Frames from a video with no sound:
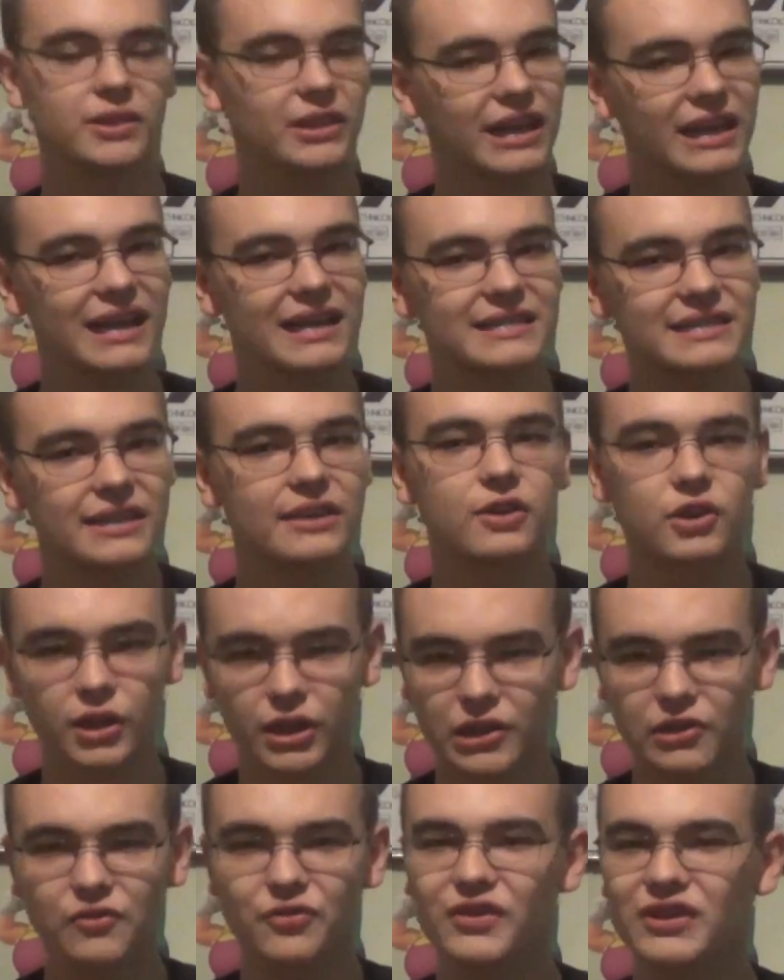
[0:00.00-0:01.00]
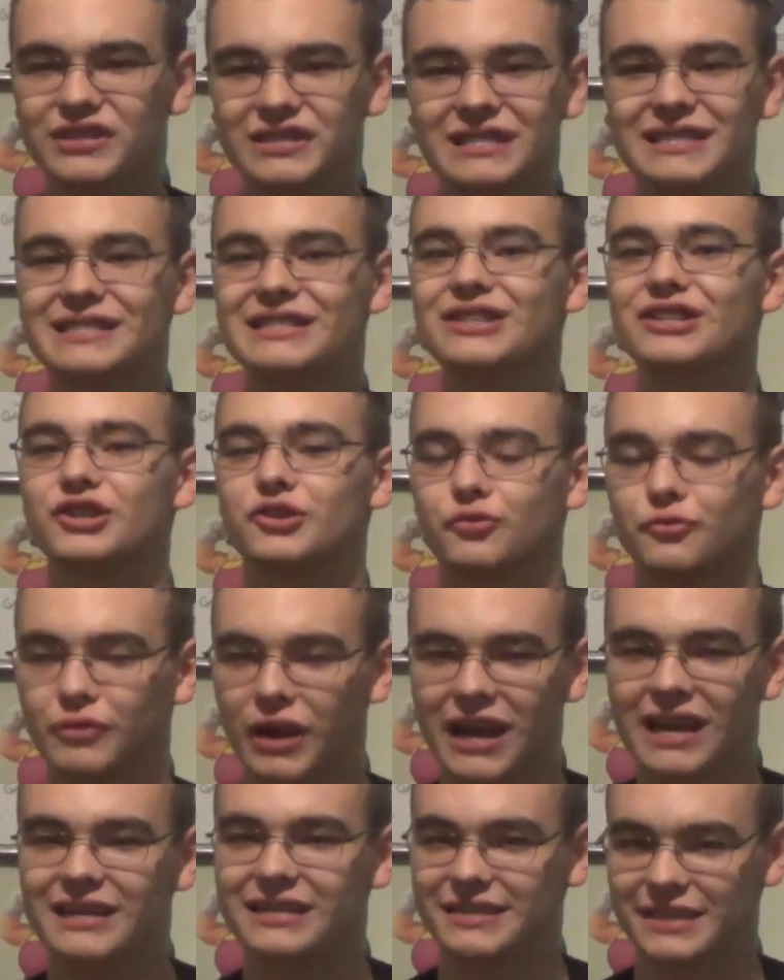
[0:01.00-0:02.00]
But like I said earlier, this isn't a
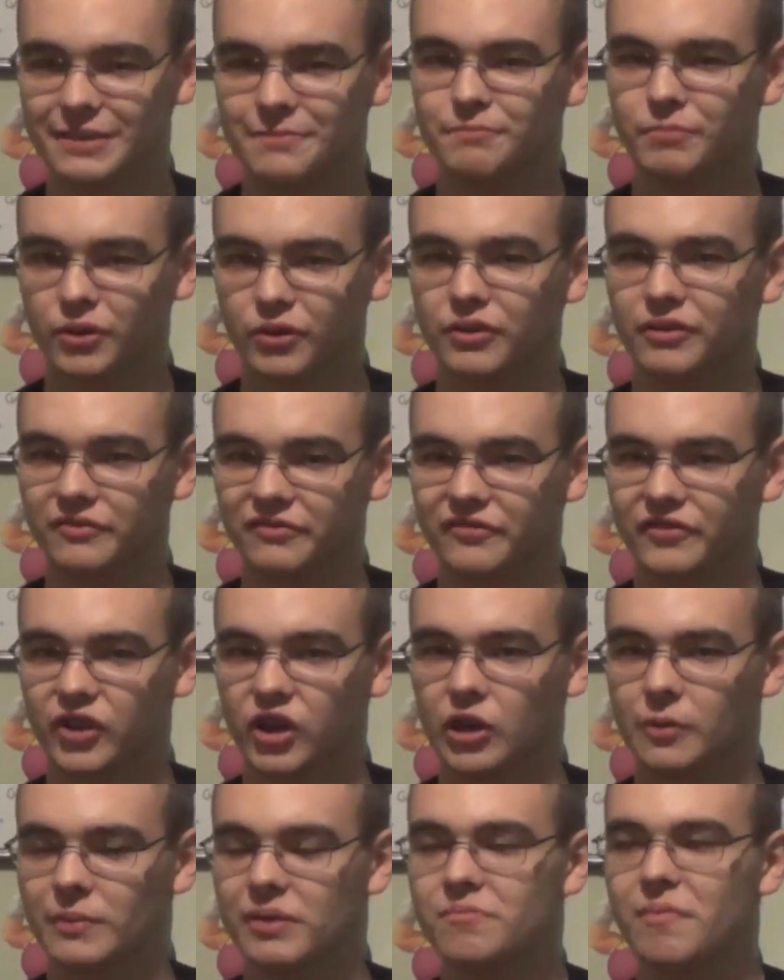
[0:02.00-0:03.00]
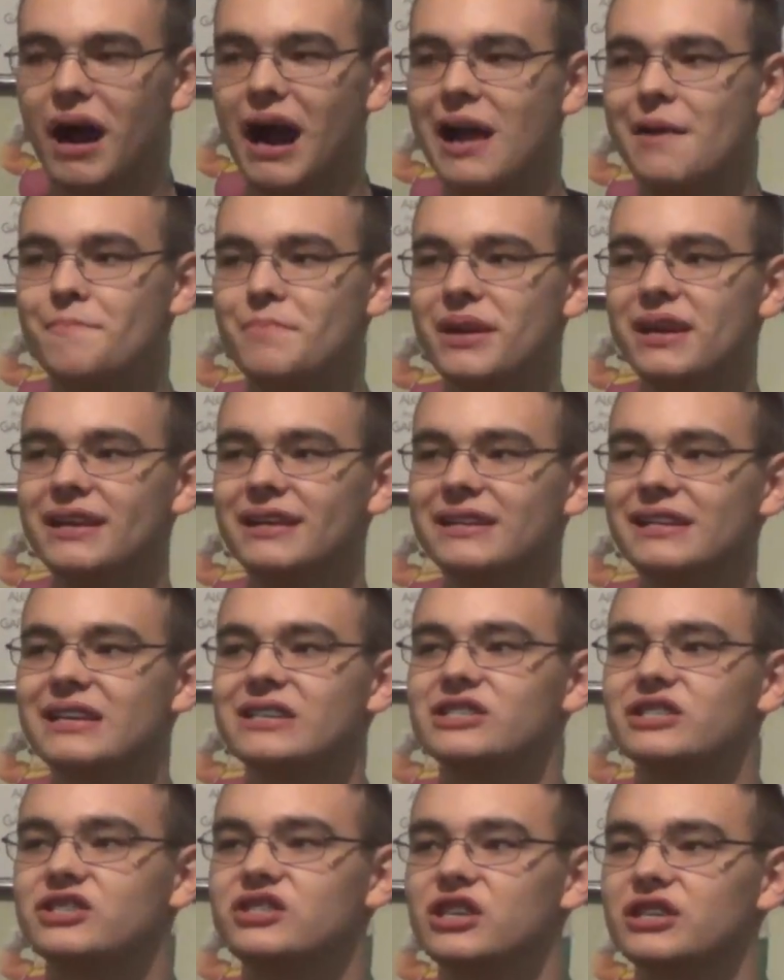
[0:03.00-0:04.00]
great Tim Burton film. In my opinion,
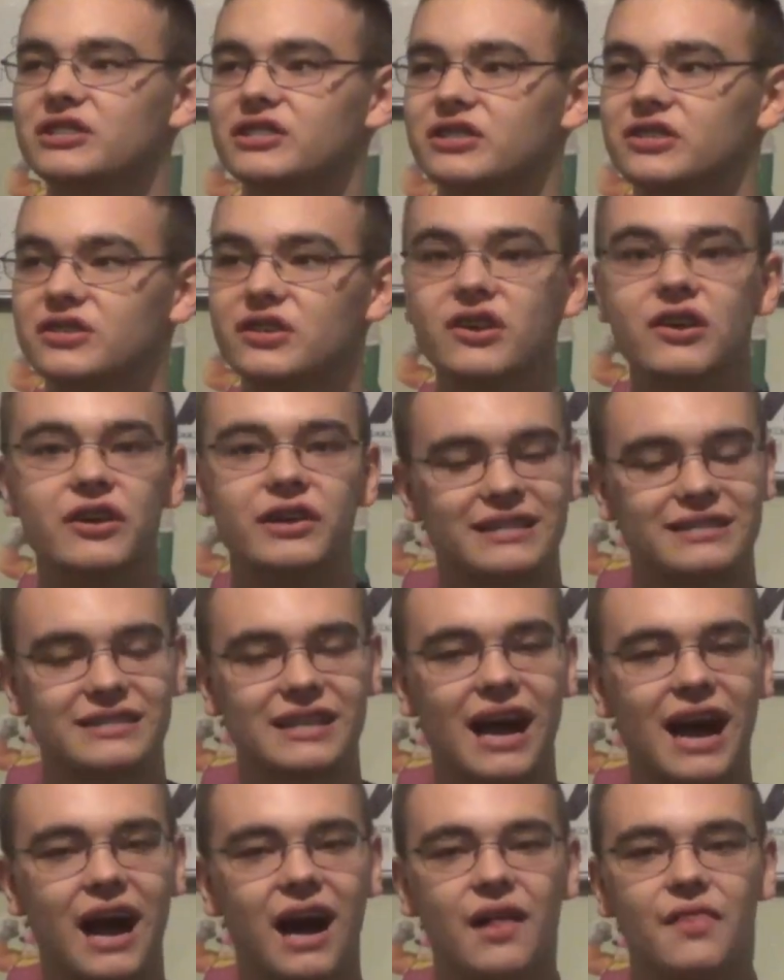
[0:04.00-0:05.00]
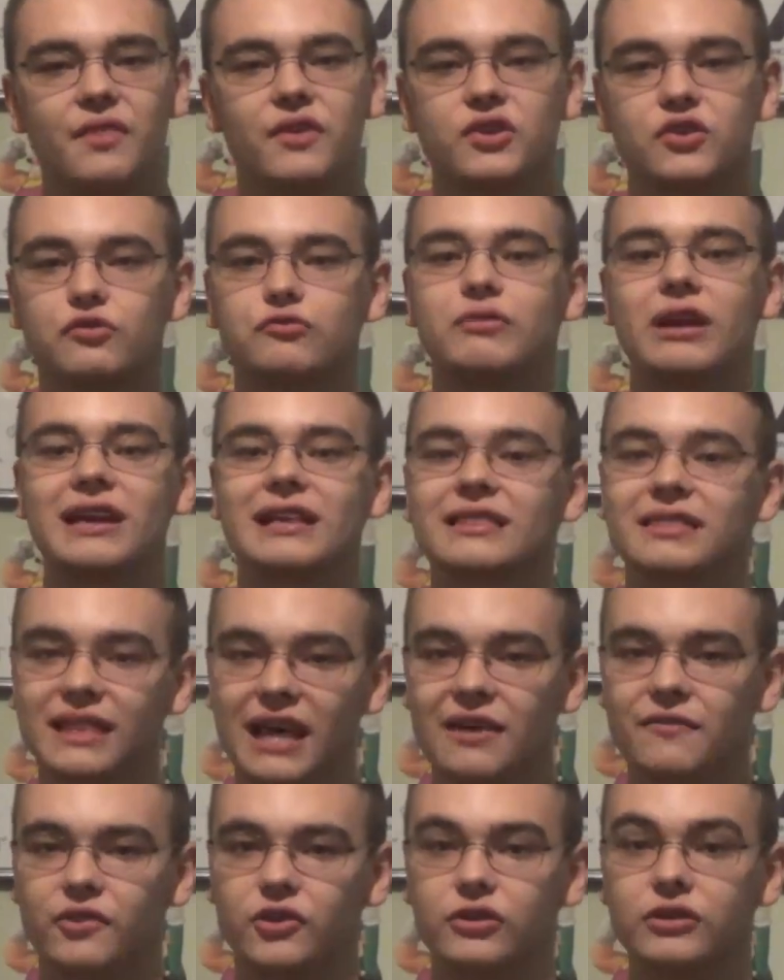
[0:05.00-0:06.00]
it's just good. It's not on the great
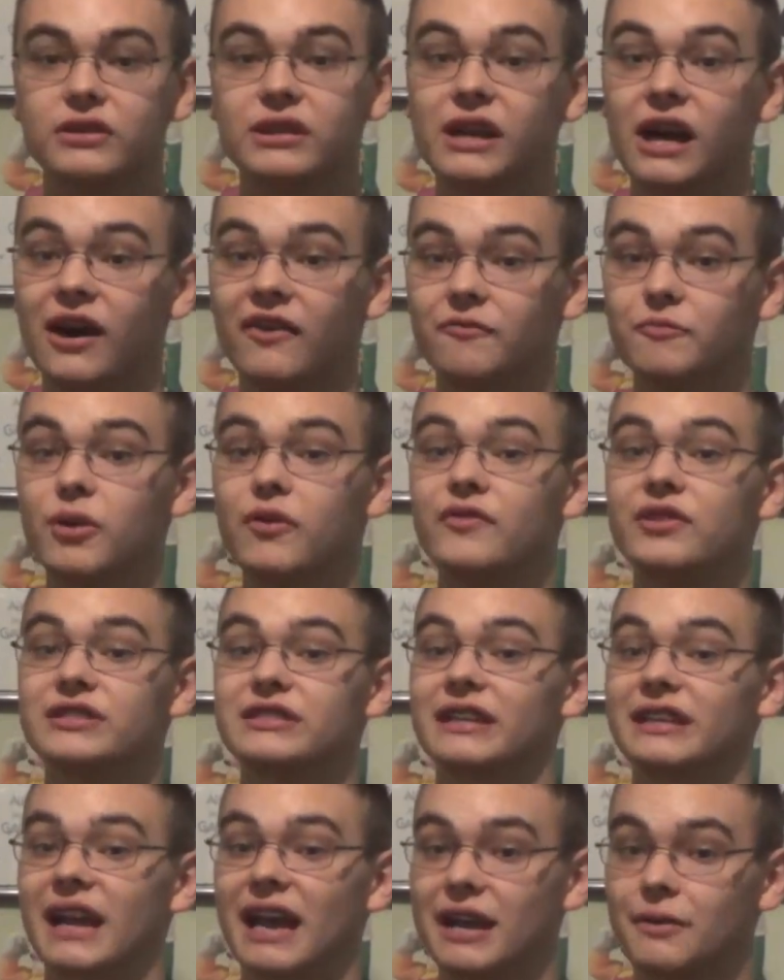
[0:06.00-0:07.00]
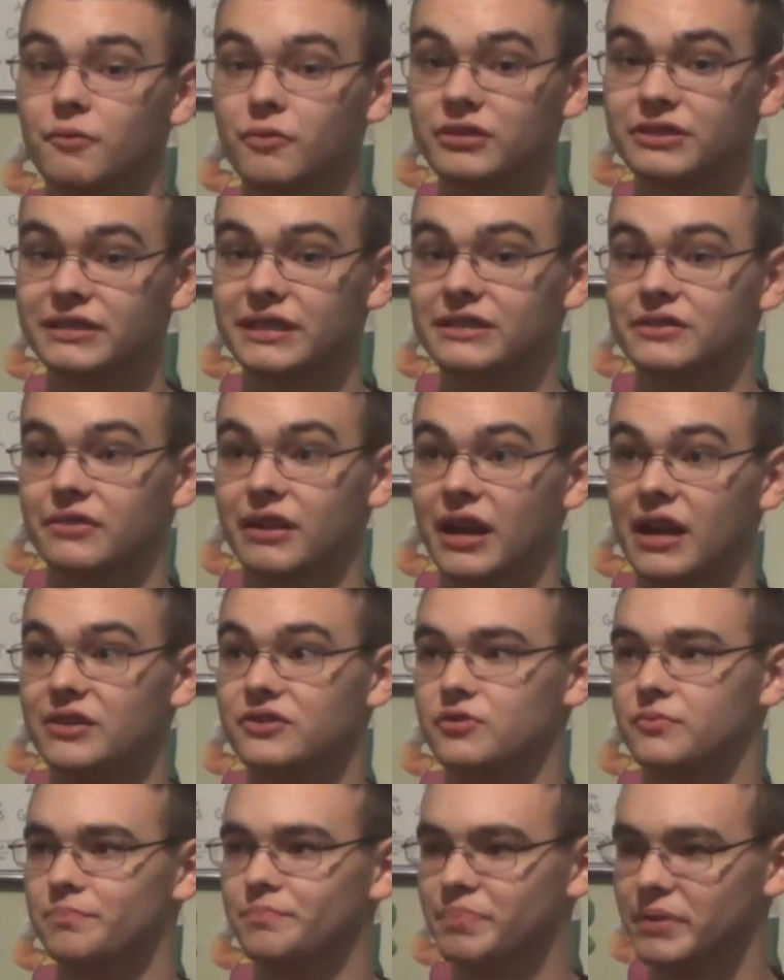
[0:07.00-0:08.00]
level of movies like Edward
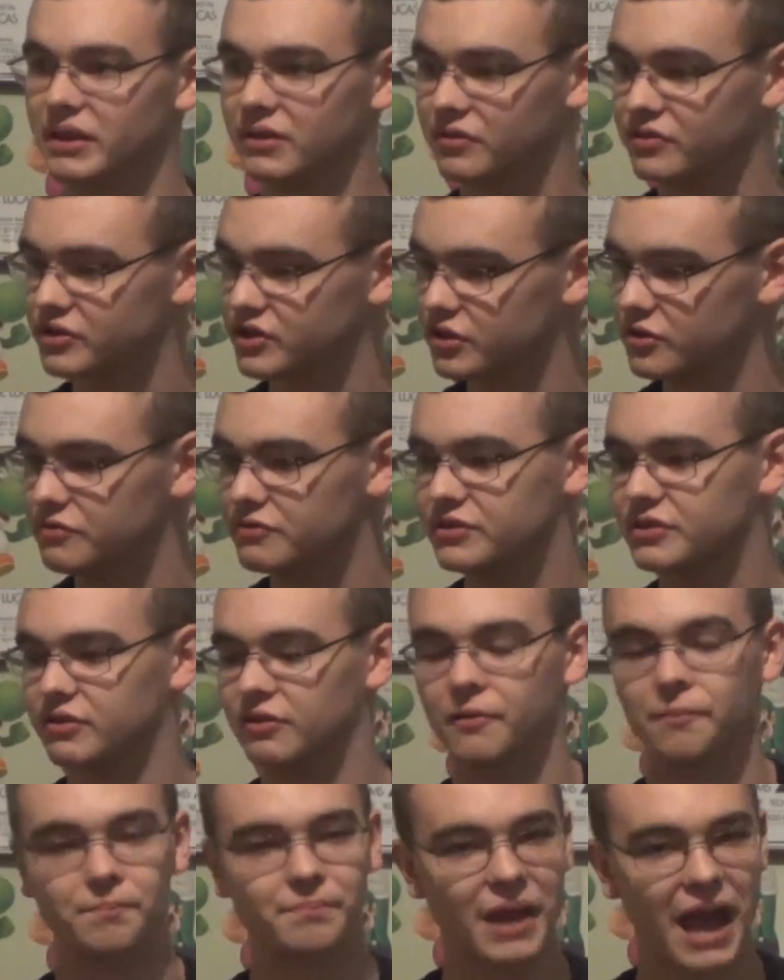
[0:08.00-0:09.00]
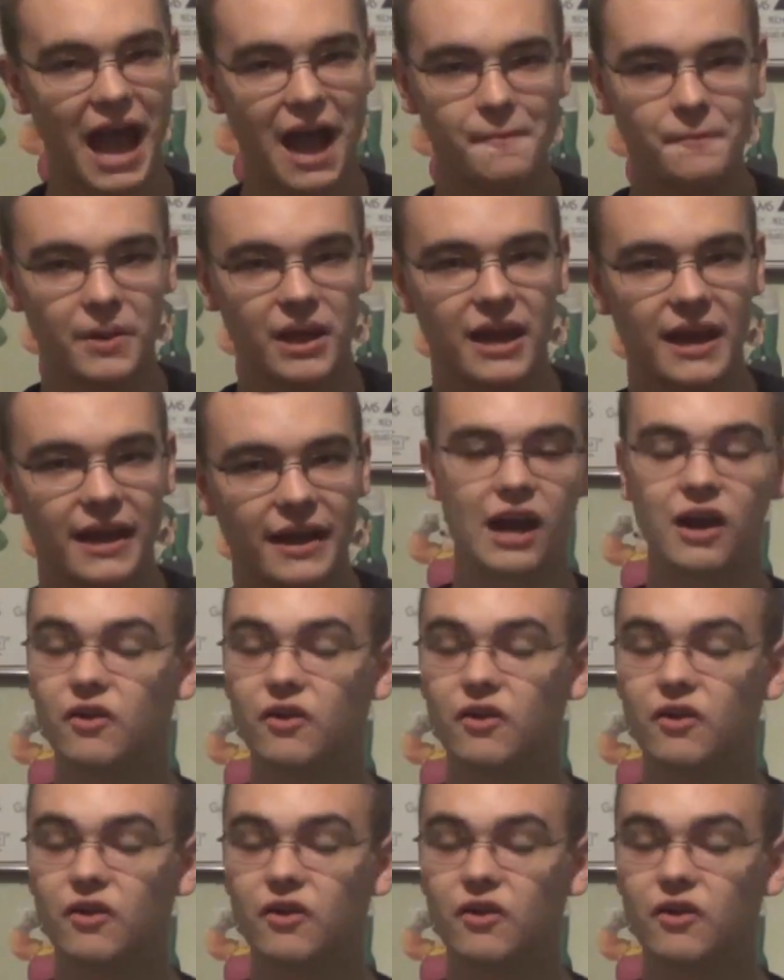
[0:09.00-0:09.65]
Scissorhands or Beetlejuice or Batman.